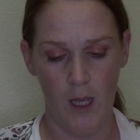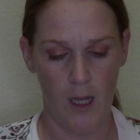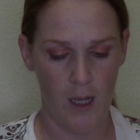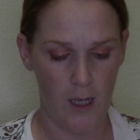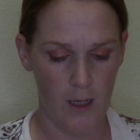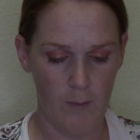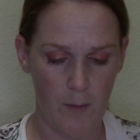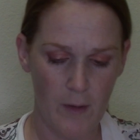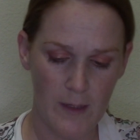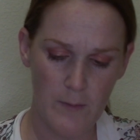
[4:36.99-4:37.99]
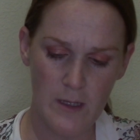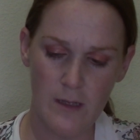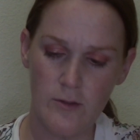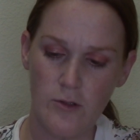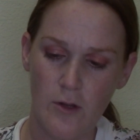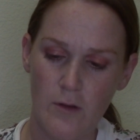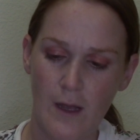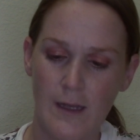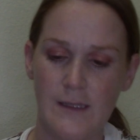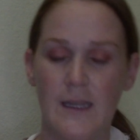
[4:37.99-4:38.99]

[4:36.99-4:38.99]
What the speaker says: But let me show you guys.